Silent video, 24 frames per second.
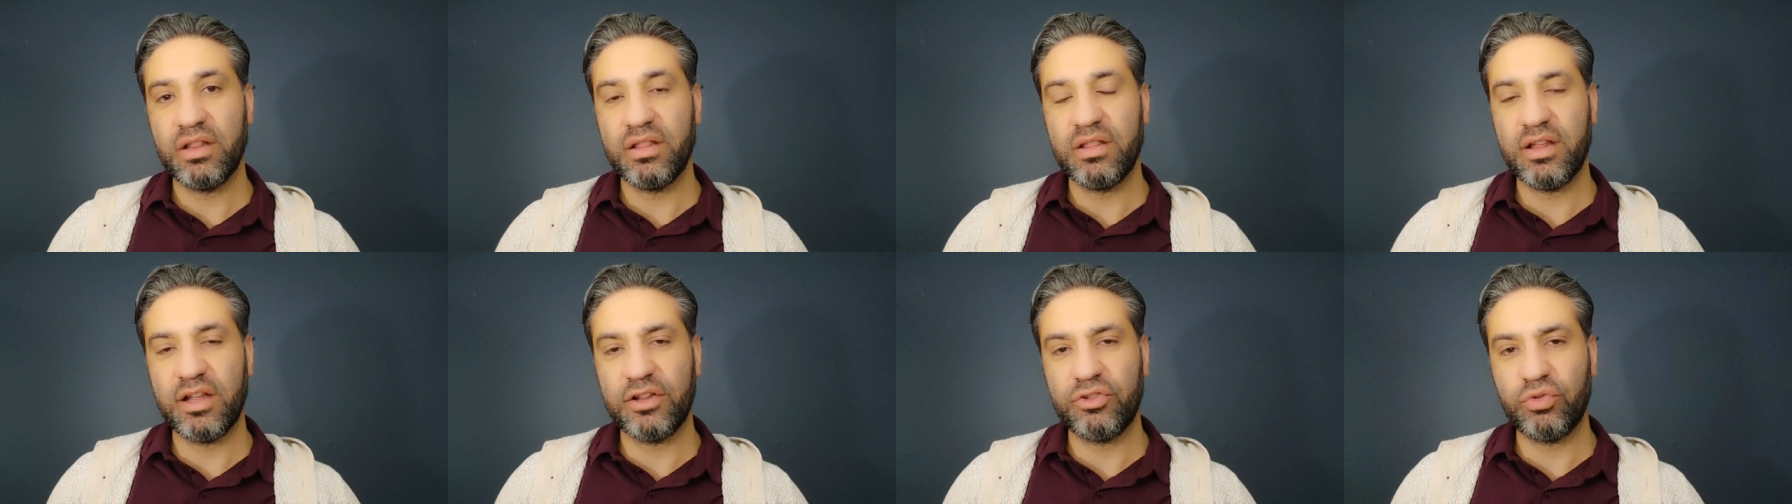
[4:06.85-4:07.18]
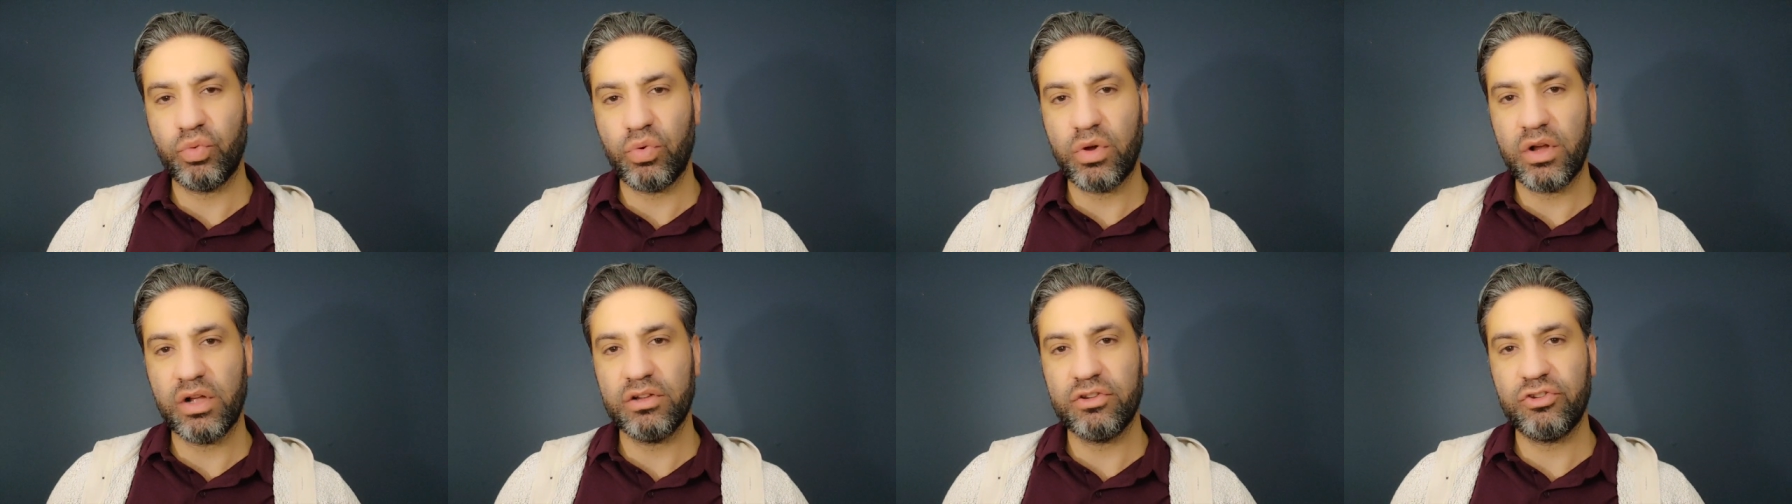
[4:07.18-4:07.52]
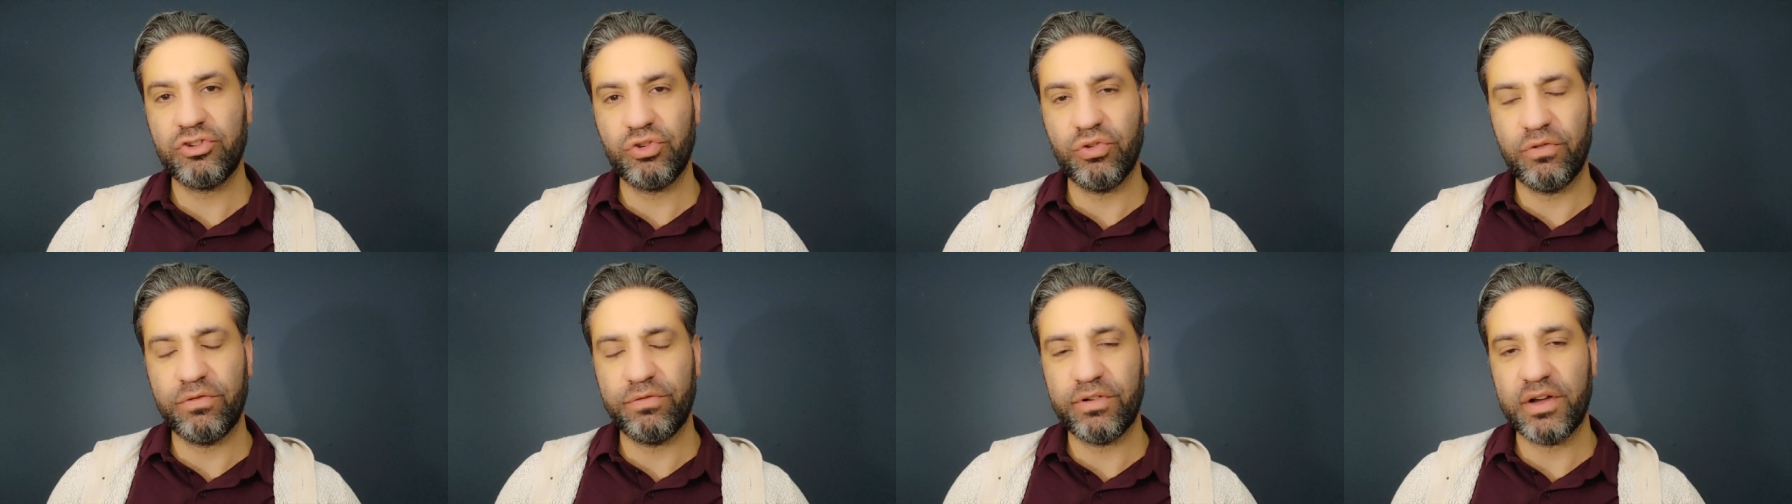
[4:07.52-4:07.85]
that wants
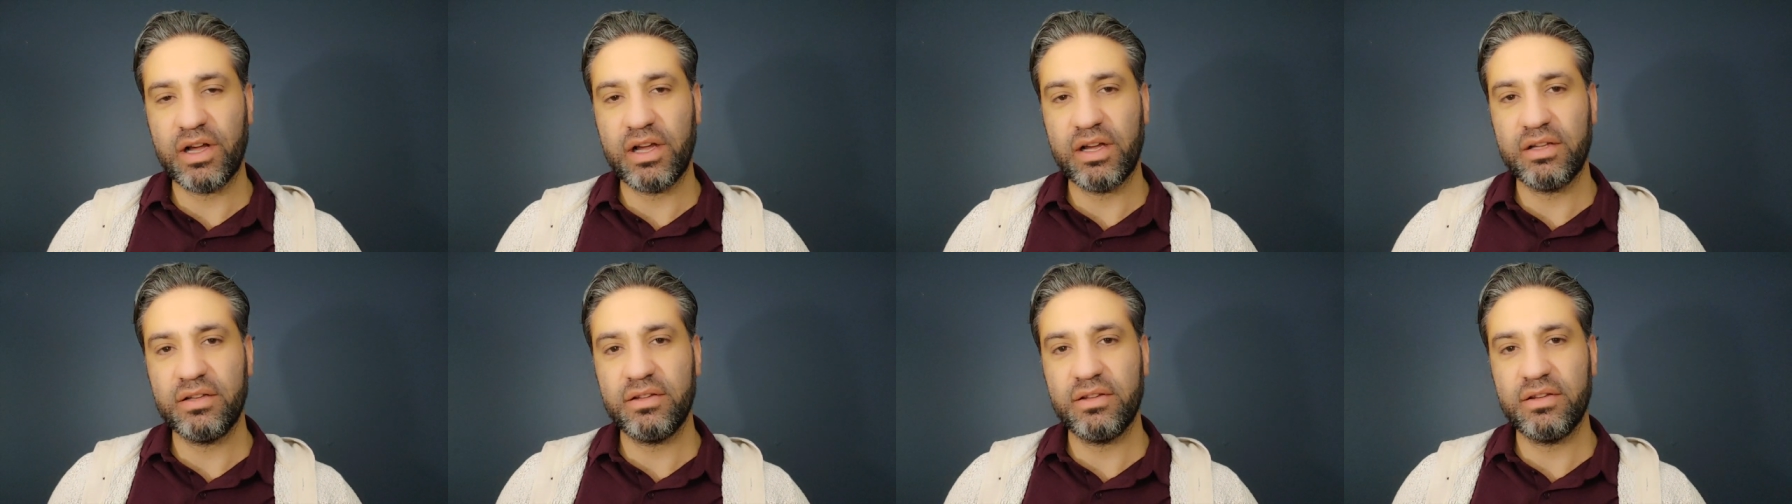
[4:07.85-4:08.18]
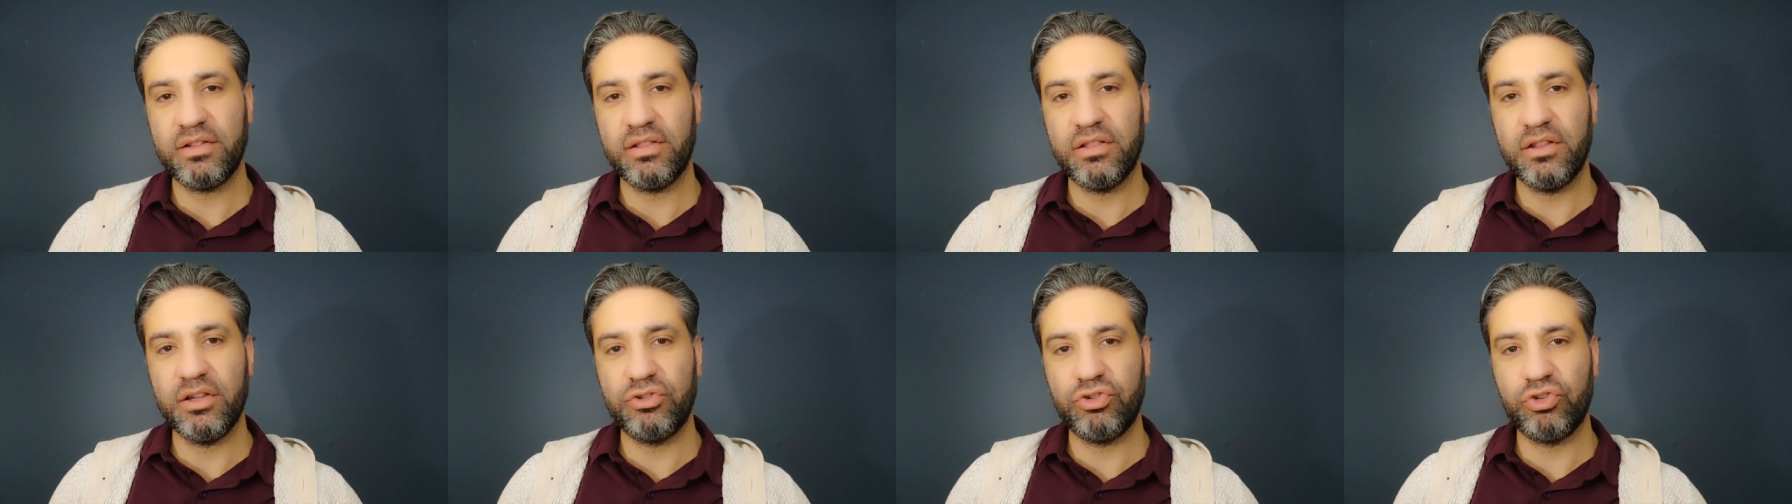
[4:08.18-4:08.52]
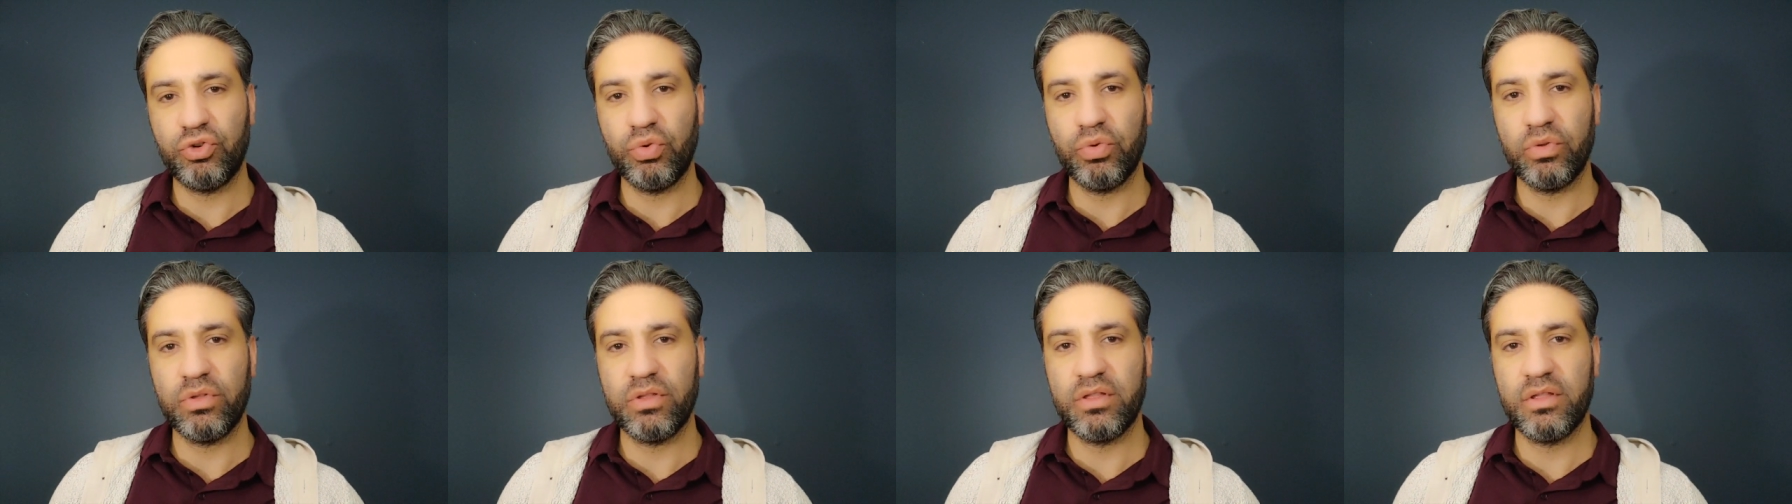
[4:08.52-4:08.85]
to find the
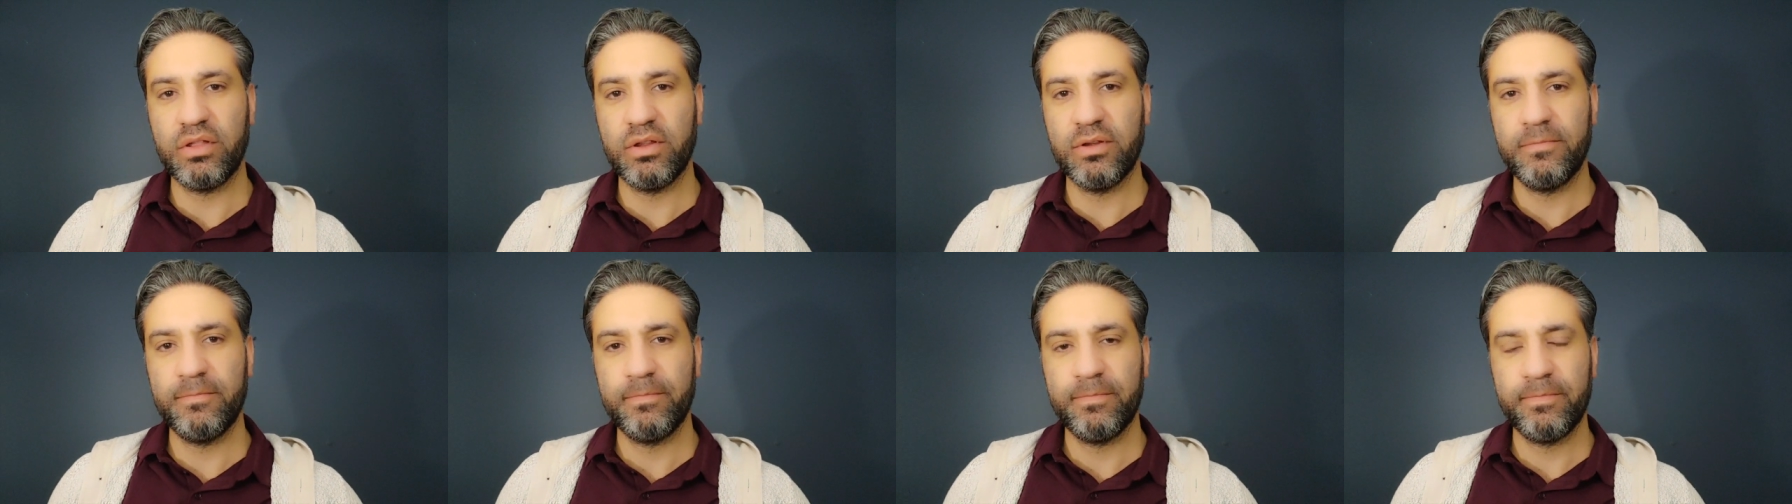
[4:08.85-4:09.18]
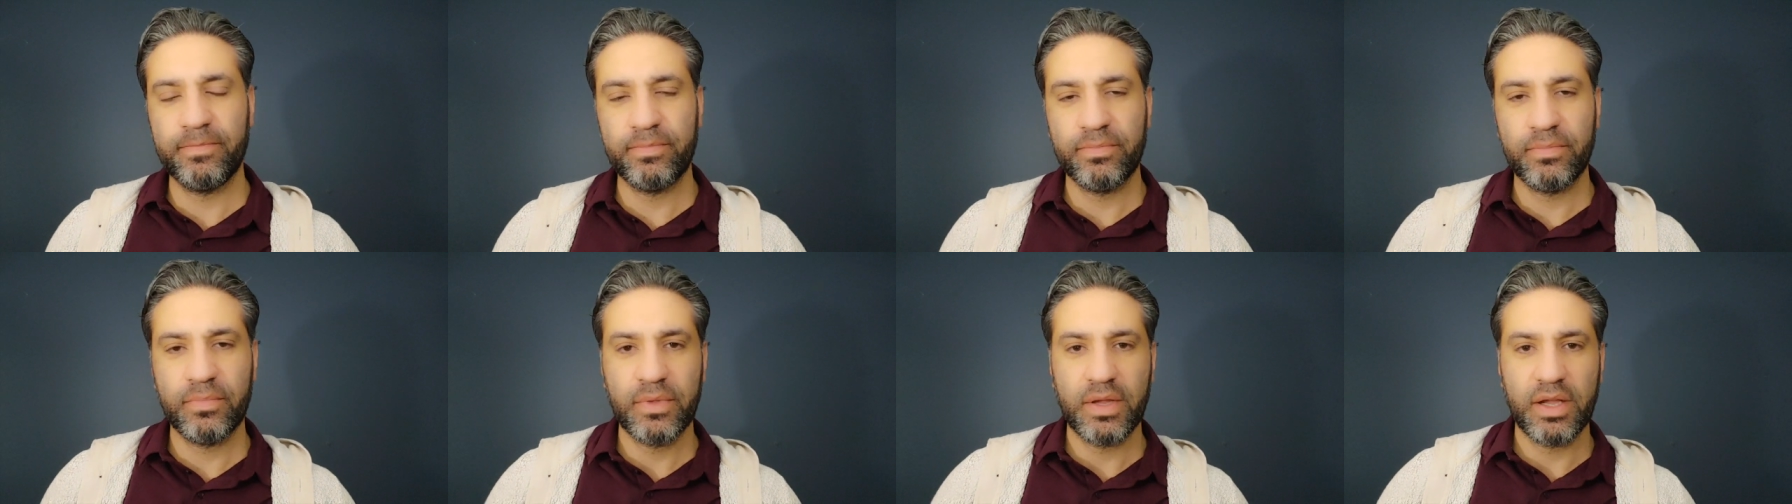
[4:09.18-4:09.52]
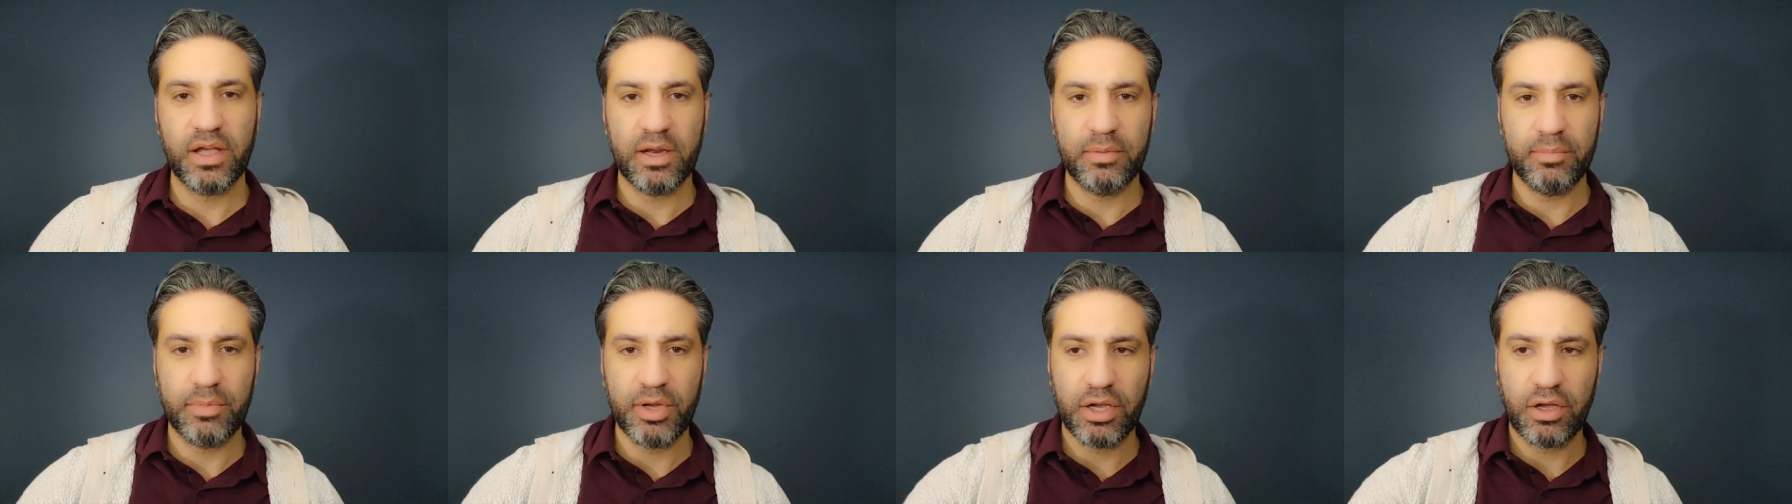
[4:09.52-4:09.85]
truth.
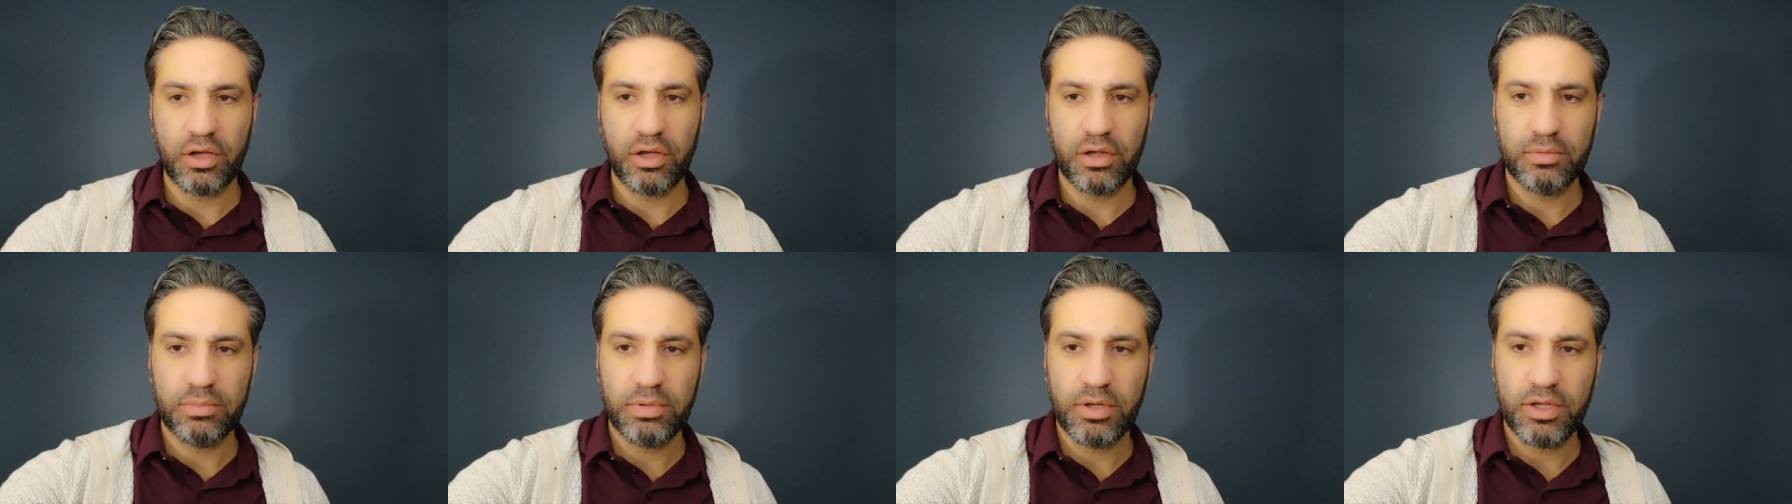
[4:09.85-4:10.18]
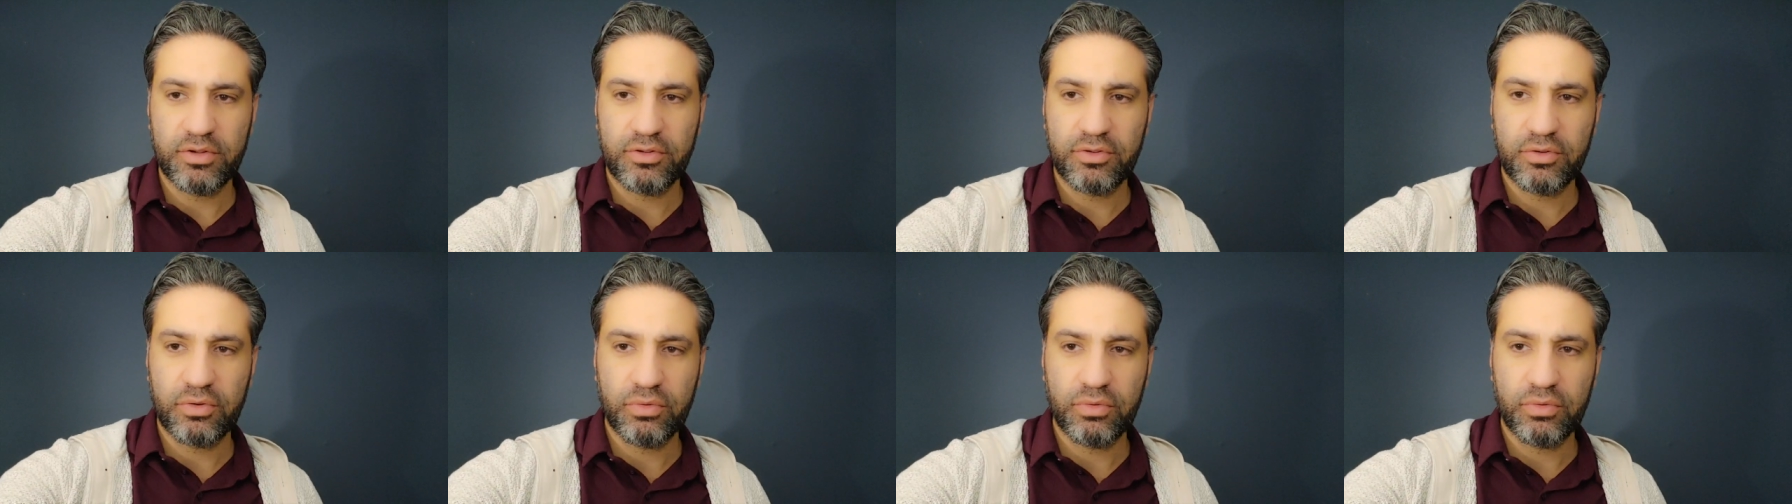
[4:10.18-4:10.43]
And may God bless